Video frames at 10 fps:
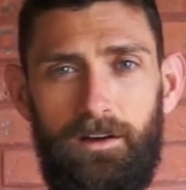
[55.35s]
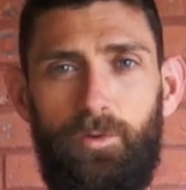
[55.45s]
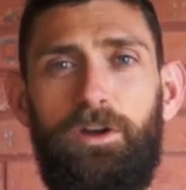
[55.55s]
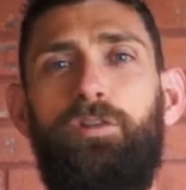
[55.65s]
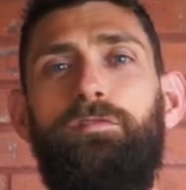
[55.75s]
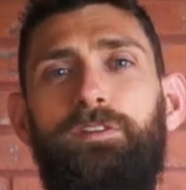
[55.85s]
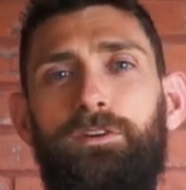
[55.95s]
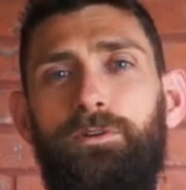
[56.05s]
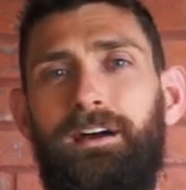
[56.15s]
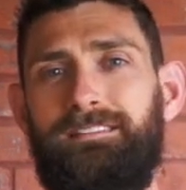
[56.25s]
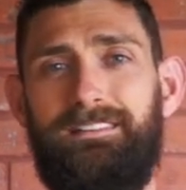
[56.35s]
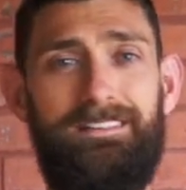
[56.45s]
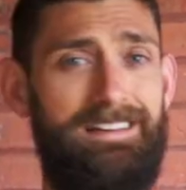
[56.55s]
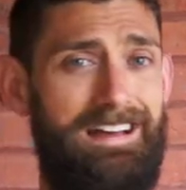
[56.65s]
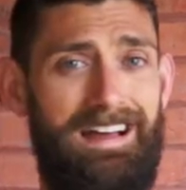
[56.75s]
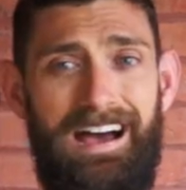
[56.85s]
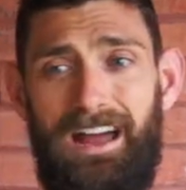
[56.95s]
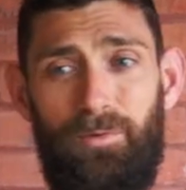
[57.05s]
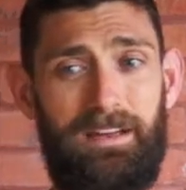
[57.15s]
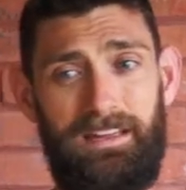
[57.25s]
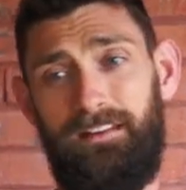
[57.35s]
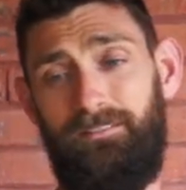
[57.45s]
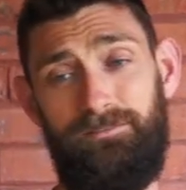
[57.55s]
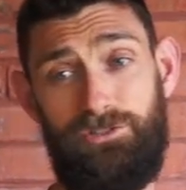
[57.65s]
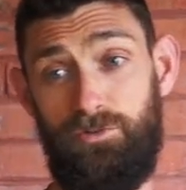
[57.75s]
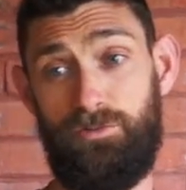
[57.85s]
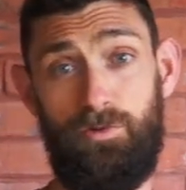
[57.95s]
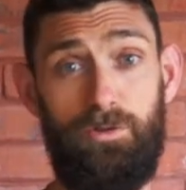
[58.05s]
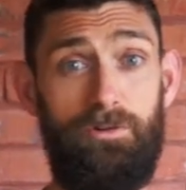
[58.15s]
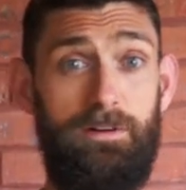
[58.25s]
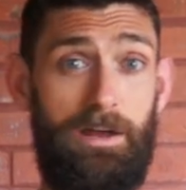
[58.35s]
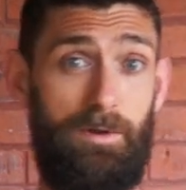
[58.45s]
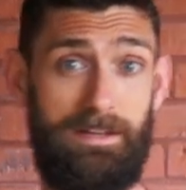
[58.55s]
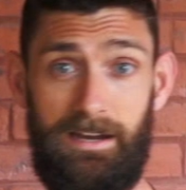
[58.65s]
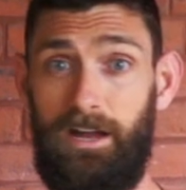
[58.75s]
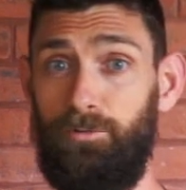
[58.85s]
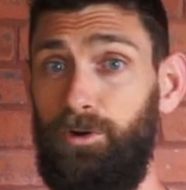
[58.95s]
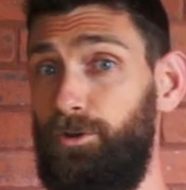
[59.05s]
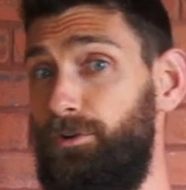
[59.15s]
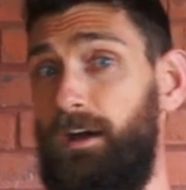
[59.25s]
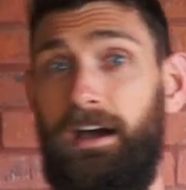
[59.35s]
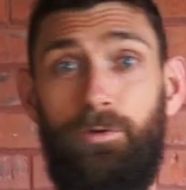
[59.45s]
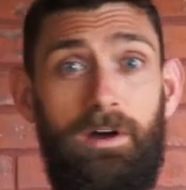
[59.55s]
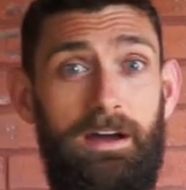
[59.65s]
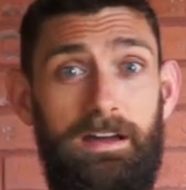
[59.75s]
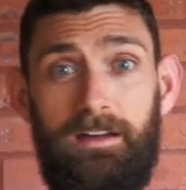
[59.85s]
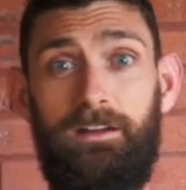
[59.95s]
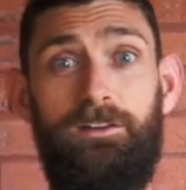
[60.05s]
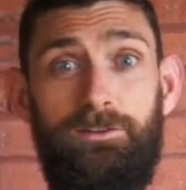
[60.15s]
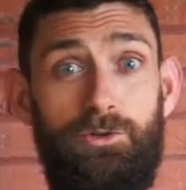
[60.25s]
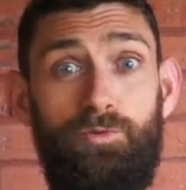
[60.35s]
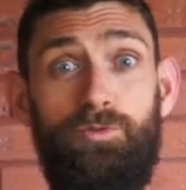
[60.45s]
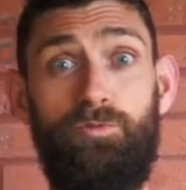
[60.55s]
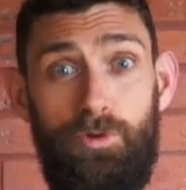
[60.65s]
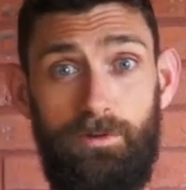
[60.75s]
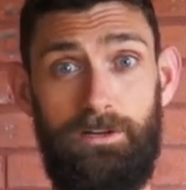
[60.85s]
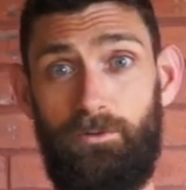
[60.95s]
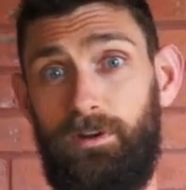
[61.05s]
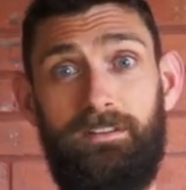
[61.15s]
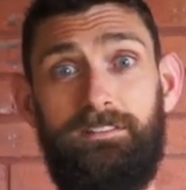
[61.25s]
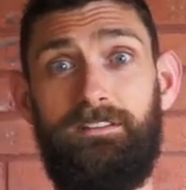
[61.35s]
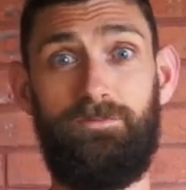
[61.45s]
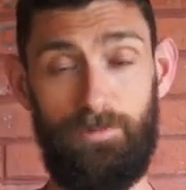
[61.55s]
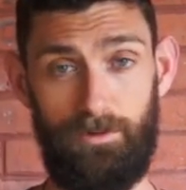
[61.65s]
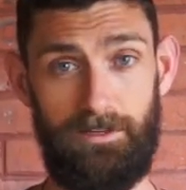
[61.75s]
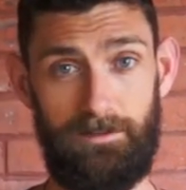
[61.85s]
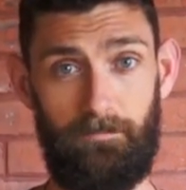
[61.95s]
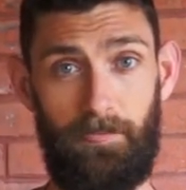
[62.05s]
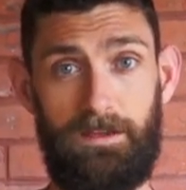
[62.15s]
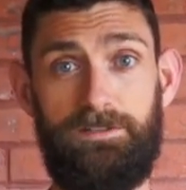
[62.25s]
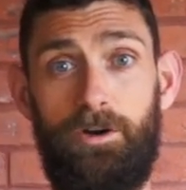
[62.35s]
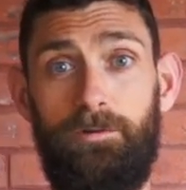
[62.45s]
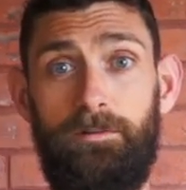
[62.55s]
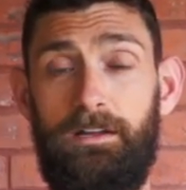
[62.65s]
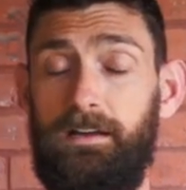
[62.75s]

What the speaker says: quick overview as to how do I choose a roller, how do I get on a roller, how do I do the rolling, what is this rolling? So